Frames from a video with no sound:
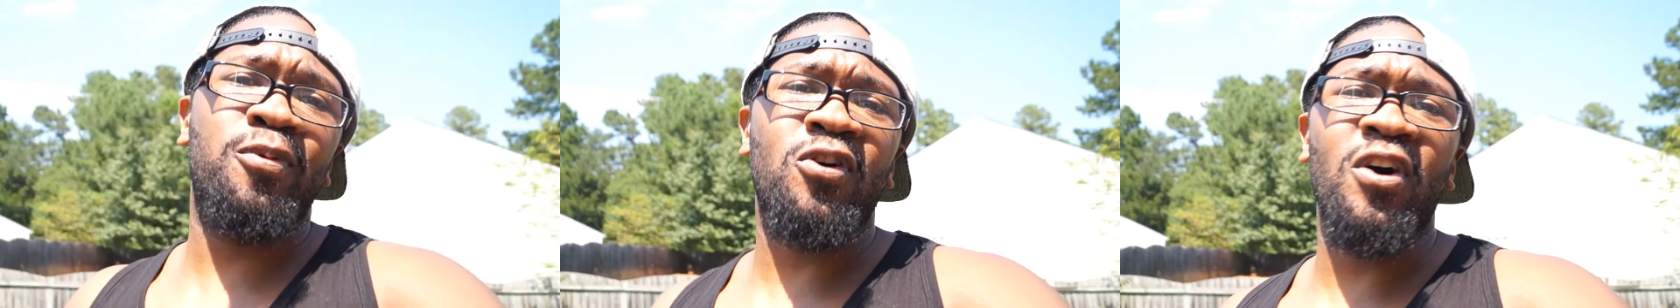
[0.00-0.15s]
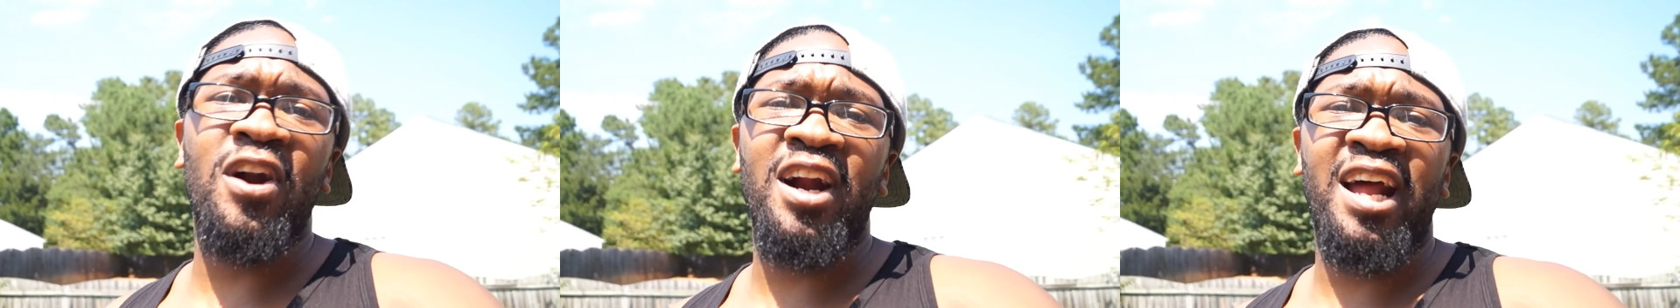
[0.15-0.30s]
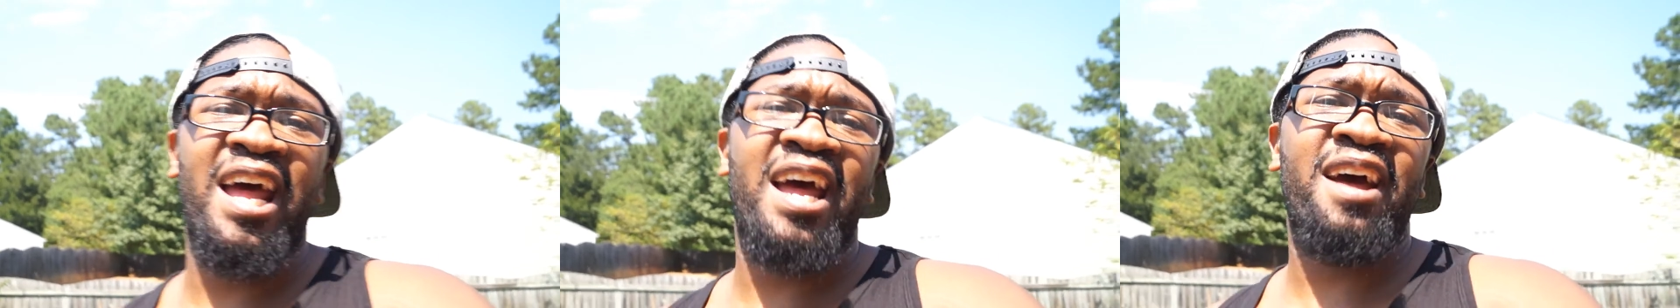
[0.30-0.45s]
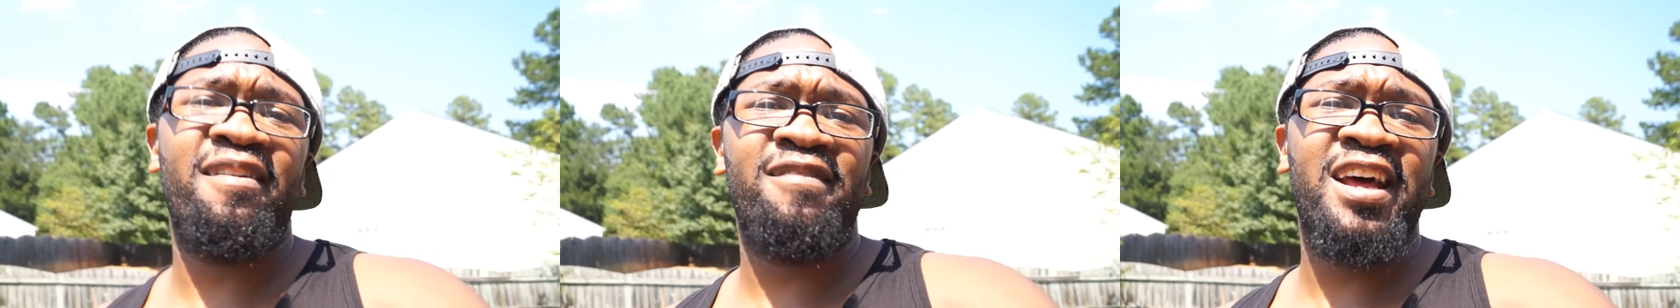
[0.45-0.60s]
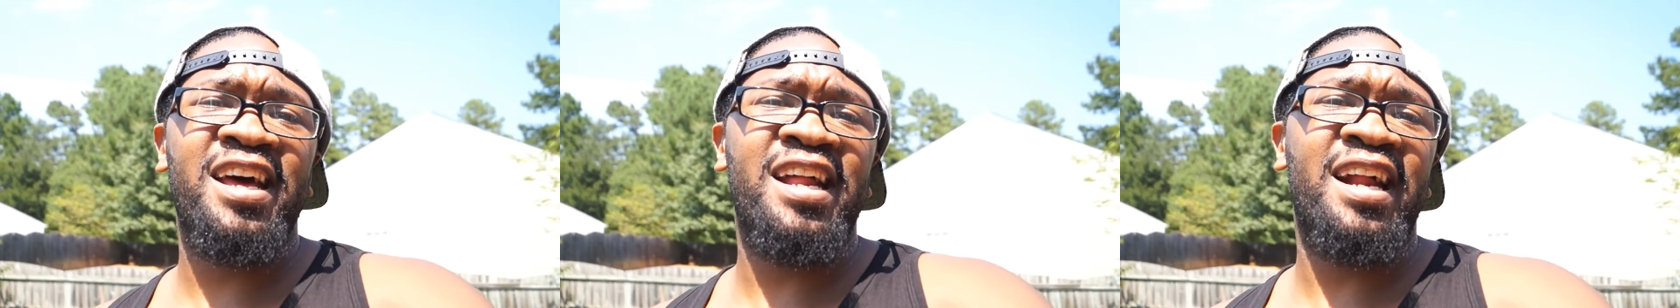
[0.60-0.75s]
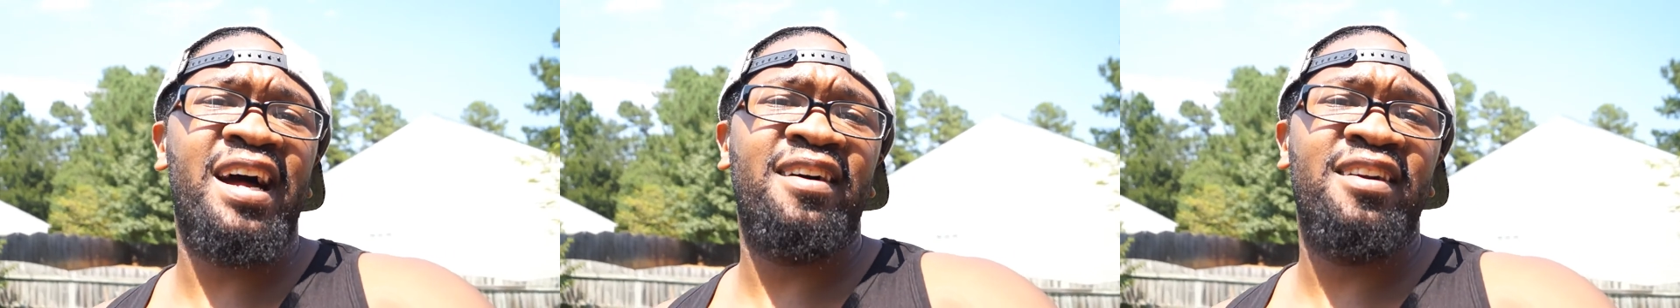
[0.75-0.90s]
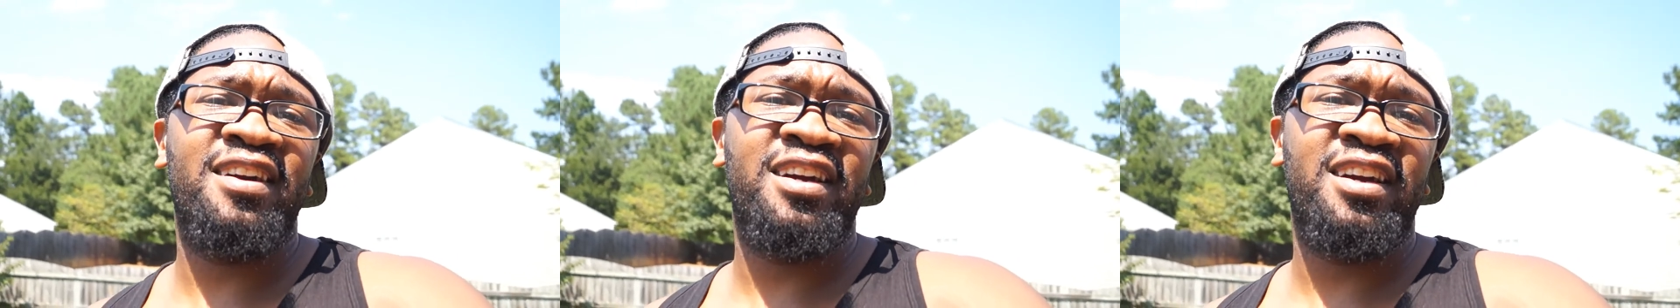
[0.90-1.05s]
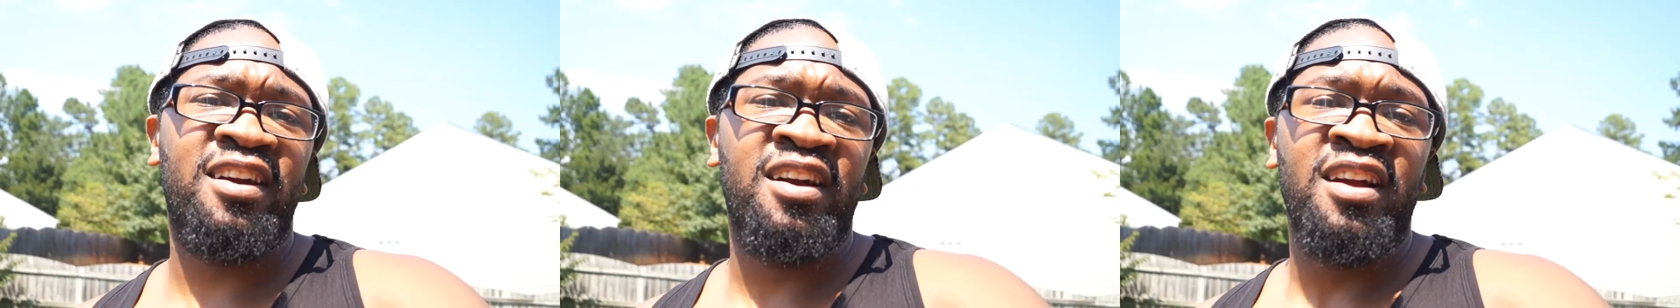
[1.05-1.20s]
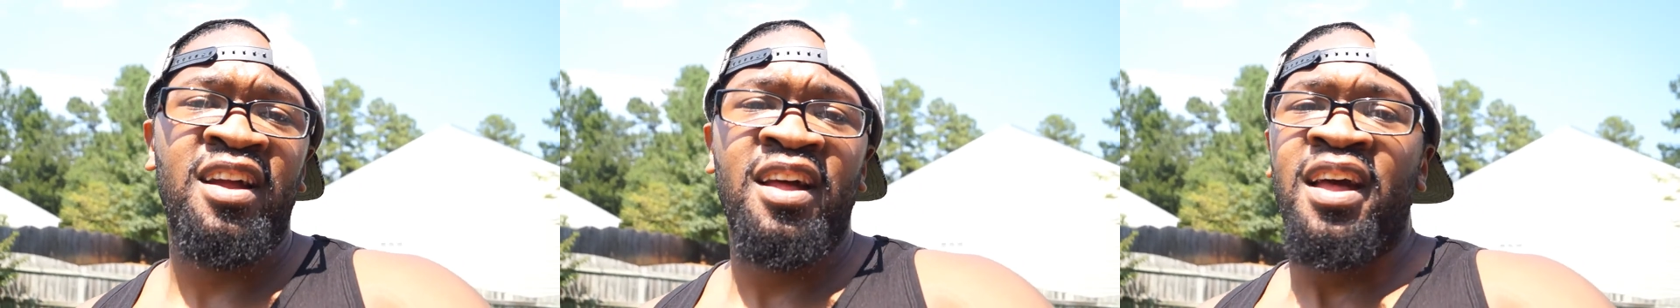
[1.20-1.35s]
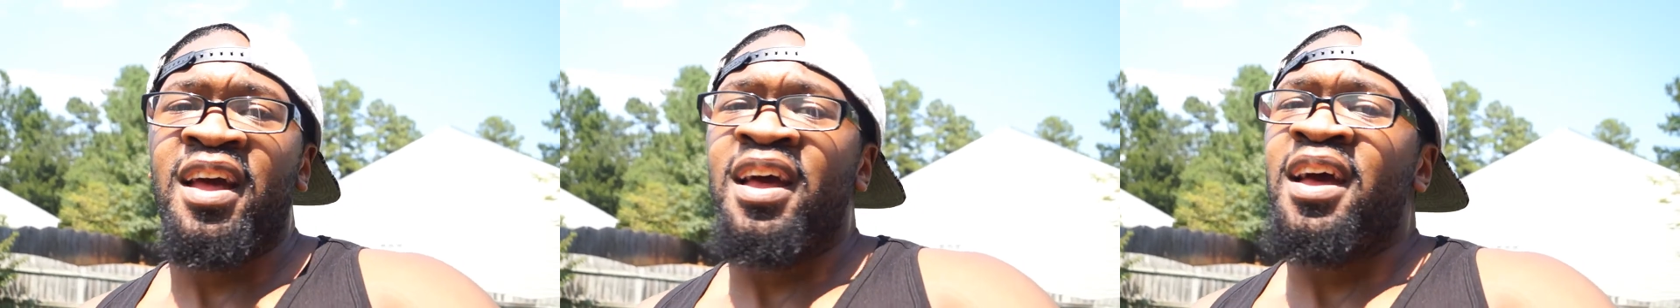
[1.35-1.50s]
gonna have that out there.
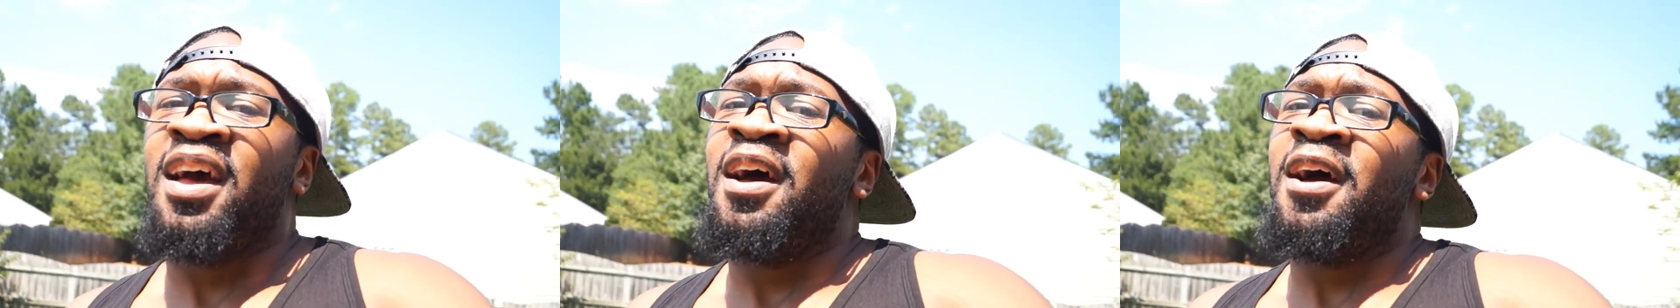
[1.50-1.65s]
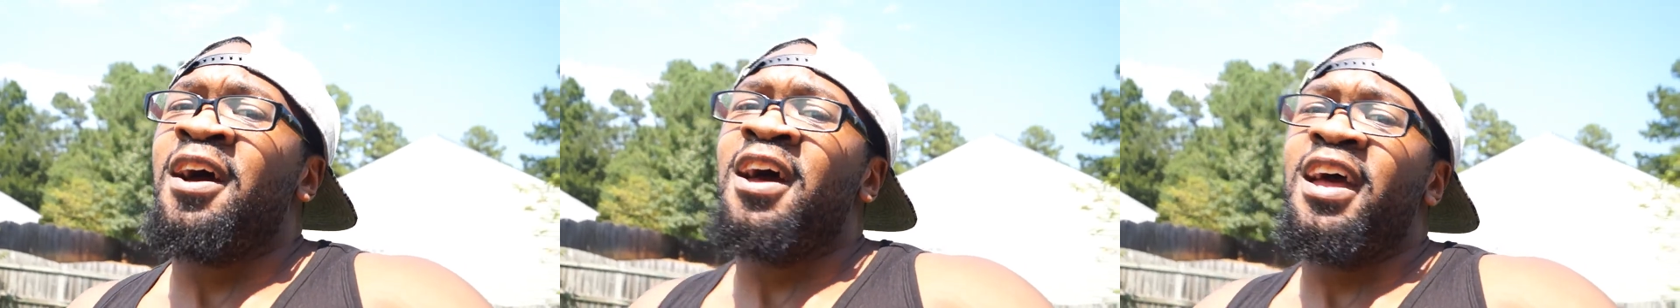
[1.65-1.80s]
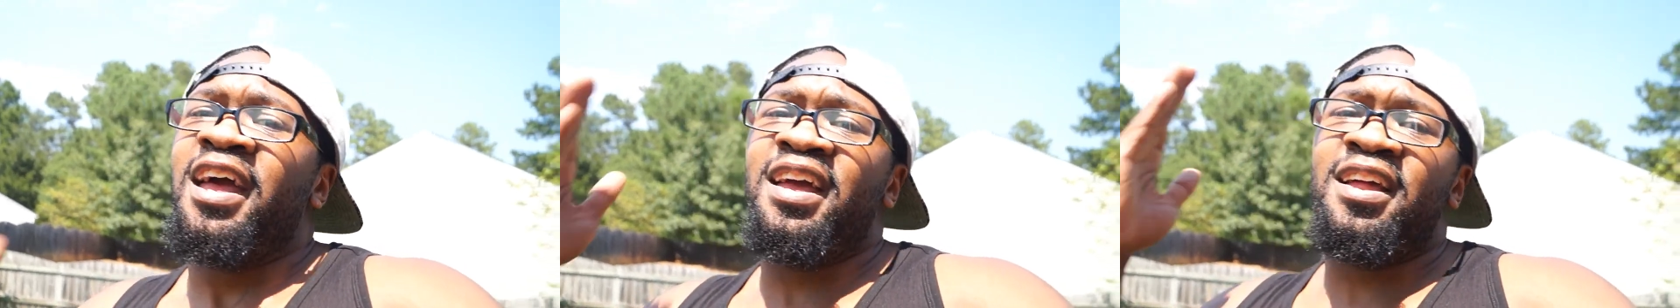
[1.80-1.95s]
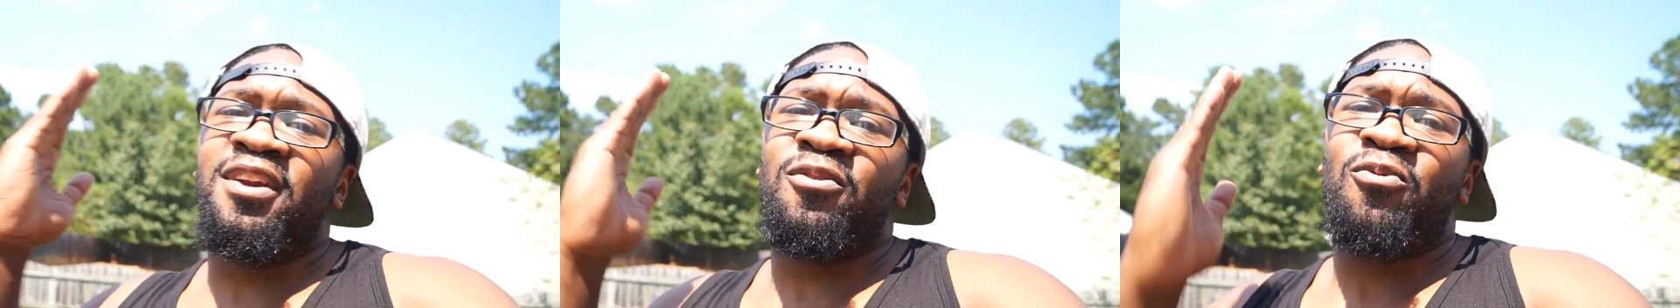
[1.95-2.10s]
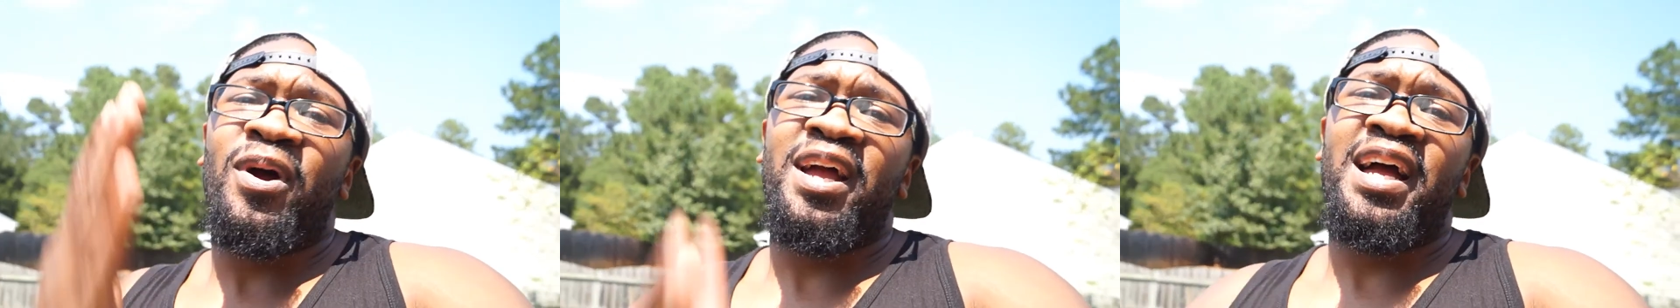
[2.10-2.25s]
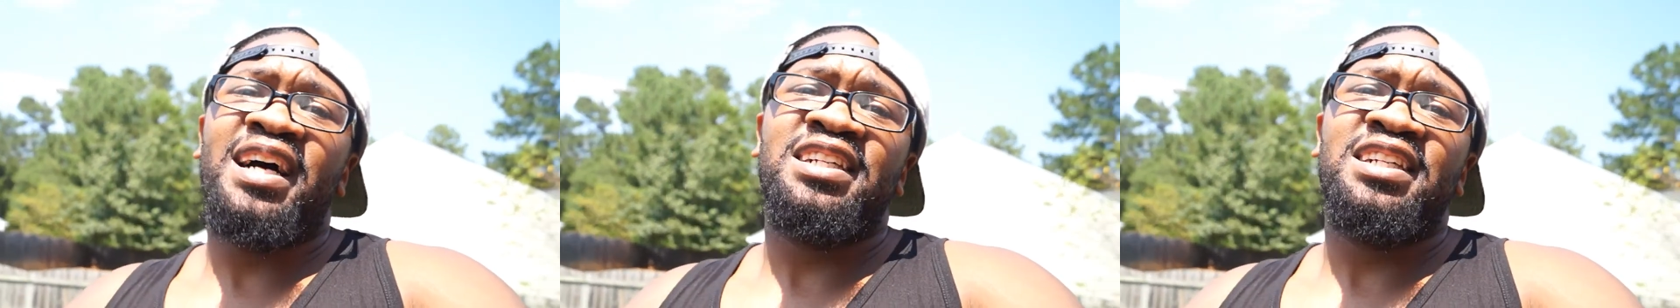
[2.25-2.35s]
Anyway,